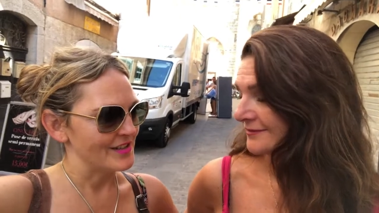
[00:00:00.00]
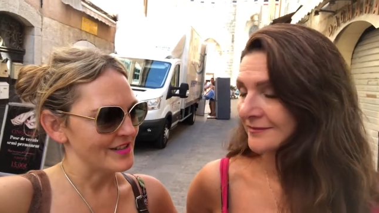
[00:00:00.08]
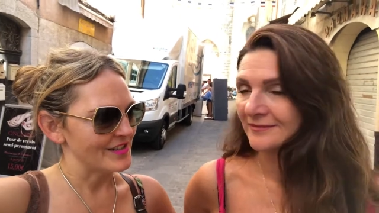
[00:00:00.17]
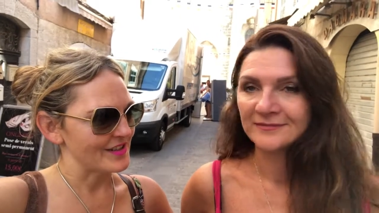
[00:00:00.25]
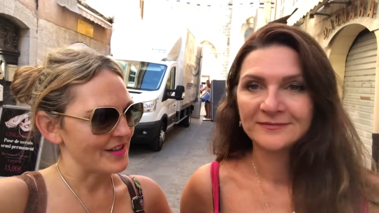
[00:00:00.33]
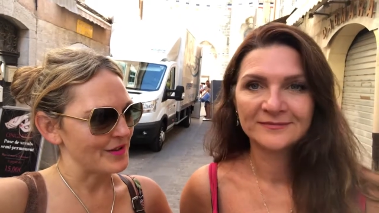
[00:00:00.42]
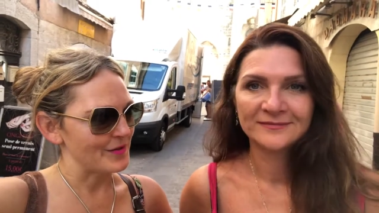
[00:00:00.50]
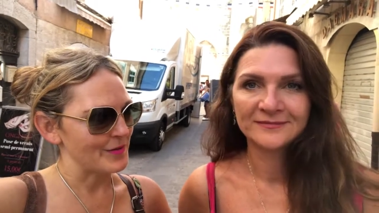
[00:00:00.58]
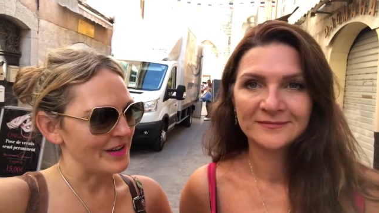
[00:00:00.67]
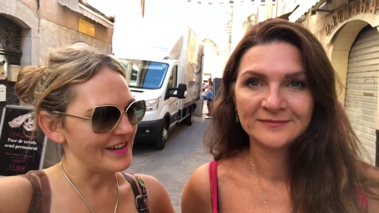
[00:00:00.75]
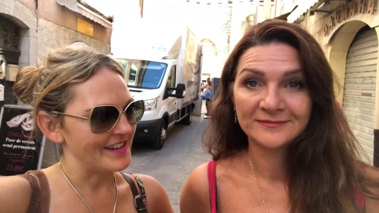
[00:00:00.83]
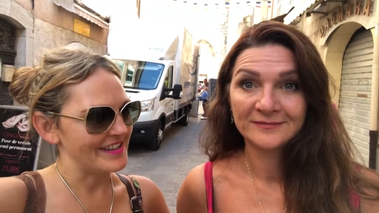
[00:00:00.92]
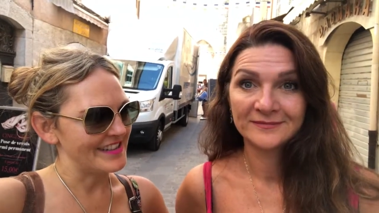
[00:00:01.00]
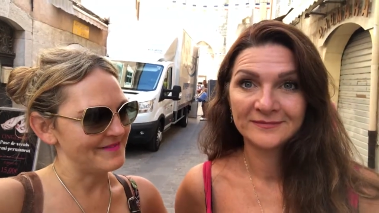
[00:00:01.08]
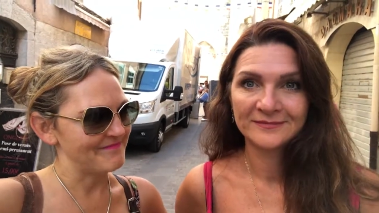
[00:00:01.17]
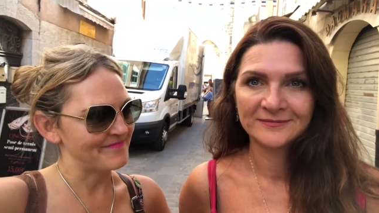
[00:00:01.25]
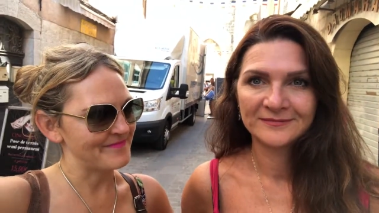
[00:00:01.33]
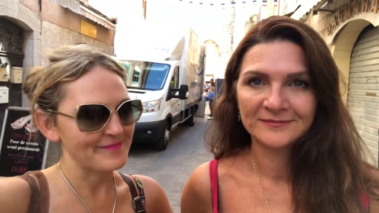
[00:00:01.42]
Speaker 1: So uh,
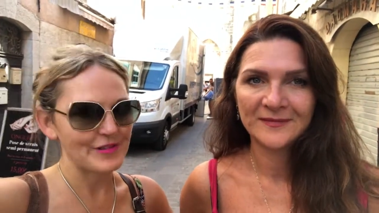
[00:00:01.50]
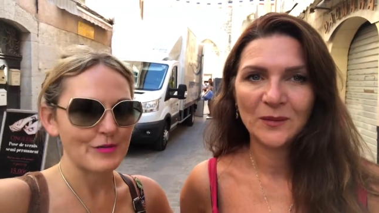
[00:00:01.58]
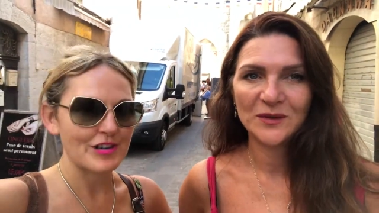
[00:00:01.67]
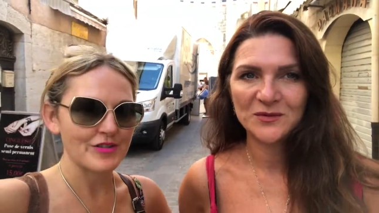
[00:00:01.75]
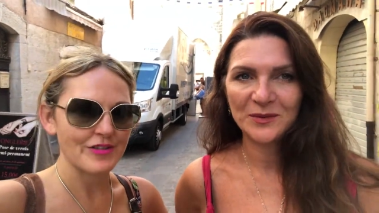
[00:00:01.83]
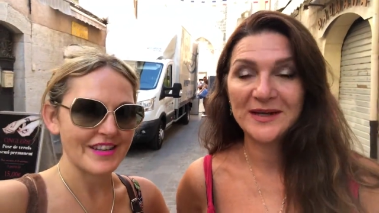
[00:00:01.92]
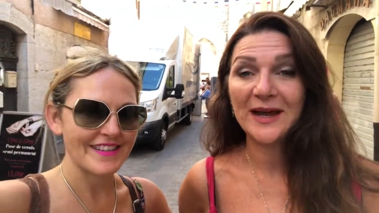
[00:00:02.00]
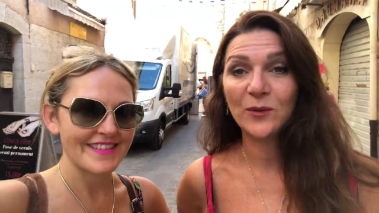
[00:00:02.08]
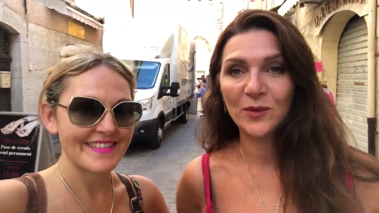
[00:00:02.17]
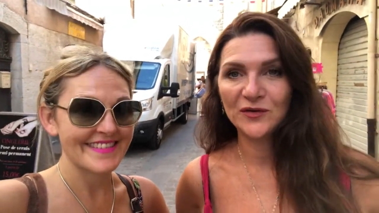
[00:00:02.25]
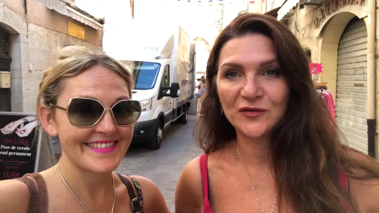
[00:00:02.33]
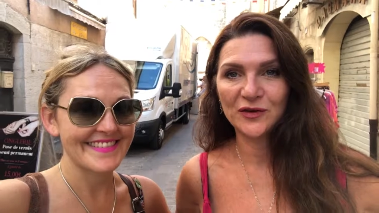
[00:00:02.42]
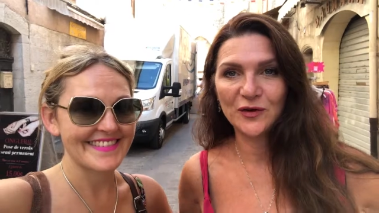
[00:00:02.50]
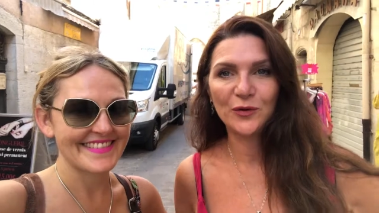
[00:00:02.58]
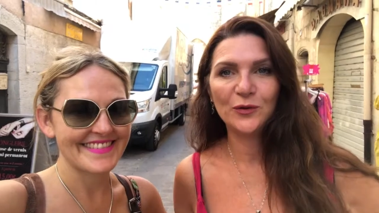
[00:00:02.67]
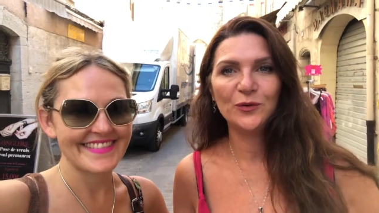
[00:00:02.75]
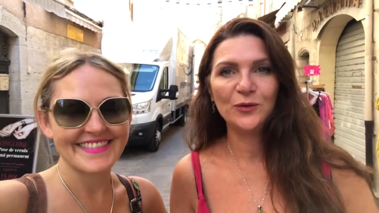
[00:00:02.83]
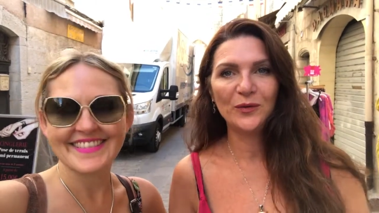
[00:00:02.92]
we're, we're now wondering
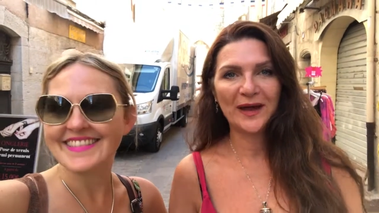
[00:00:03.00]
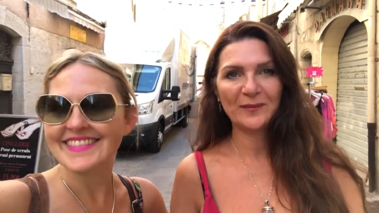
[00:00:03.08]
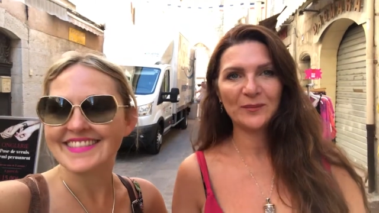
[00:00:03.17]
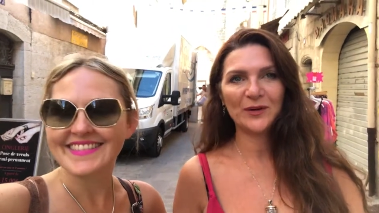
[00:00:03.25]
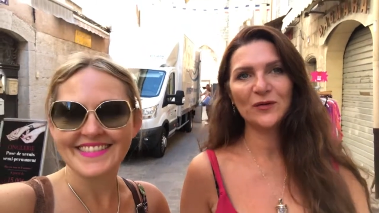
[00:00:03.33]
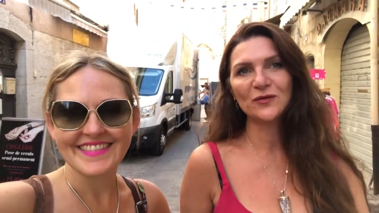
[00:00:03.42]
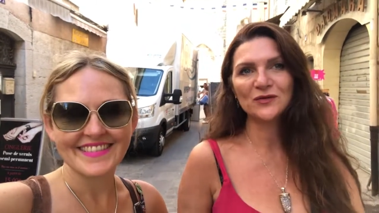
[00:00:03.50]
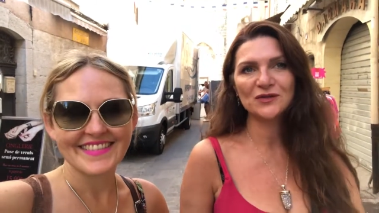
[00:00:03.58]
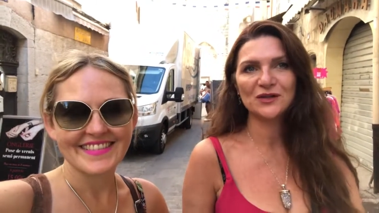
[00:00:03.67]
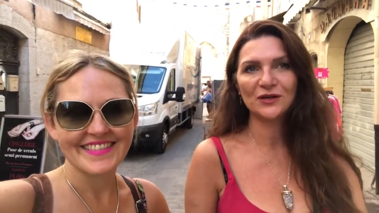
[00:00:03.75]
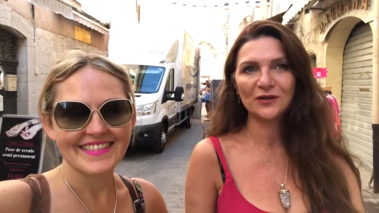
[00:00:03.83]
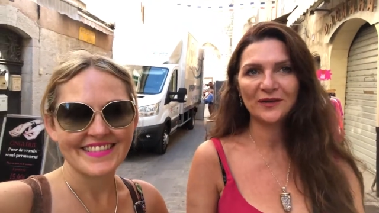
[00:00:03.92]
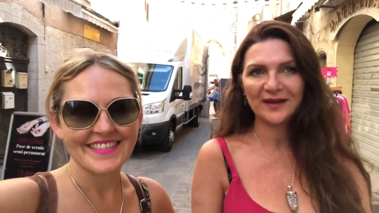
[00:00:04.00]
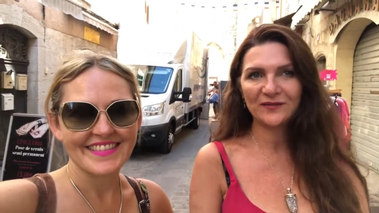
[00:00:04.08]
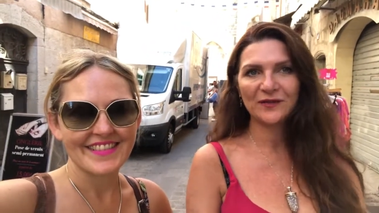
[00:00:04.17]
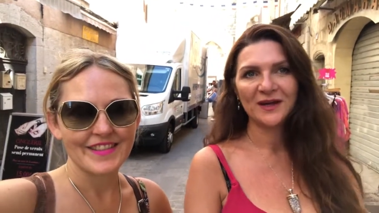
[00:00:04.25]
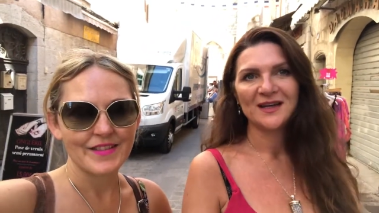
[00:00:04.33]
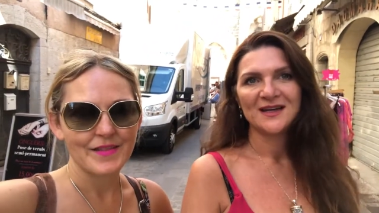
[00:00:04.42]
who that belongs to. They've
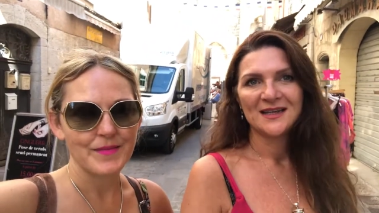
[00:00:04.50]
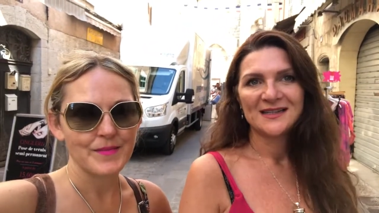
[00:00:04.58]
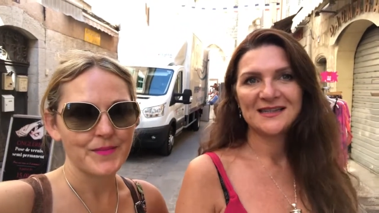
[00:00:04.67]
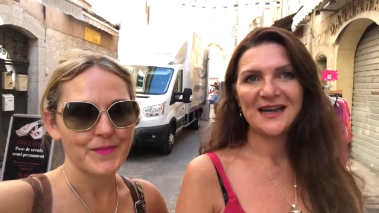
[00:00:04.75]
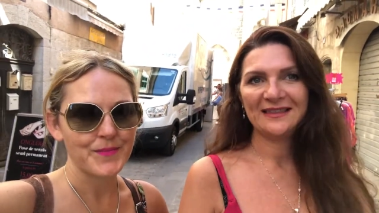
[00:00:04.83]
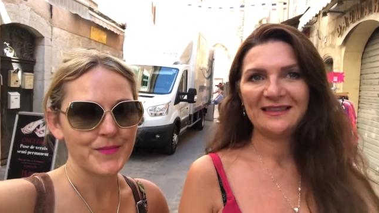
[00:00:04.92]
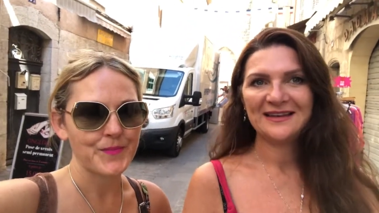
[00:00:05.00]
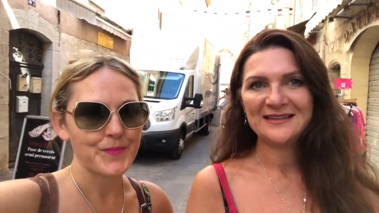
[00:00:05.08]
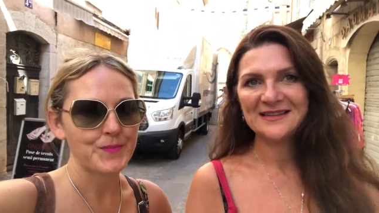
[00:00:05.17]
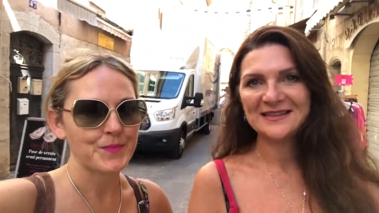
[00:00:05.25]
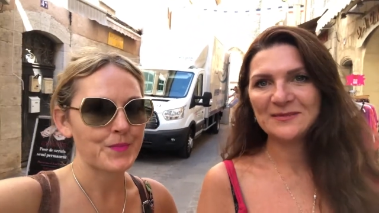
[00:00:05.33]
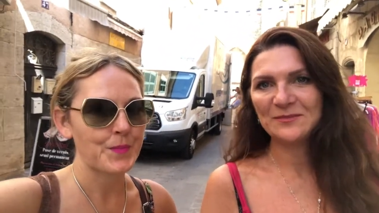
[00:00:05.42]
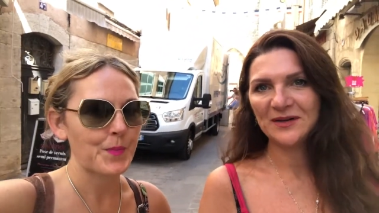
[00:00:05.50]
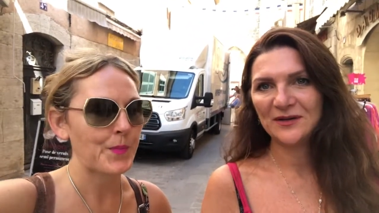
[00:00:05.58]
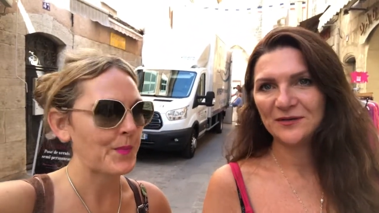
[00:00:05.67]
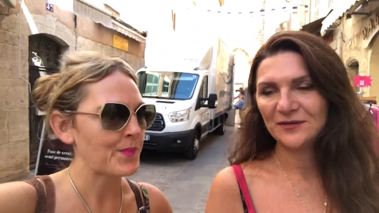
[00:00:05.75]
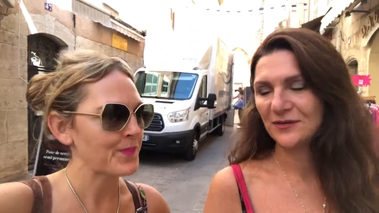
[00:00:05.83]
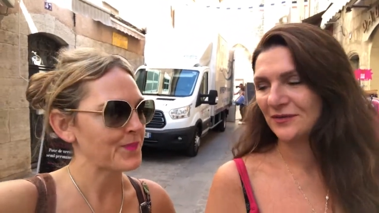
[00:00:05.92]
said it's a symbol
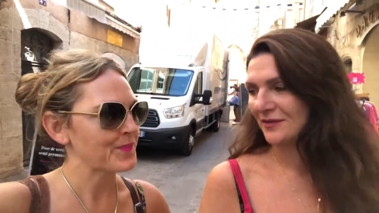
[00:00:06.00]
of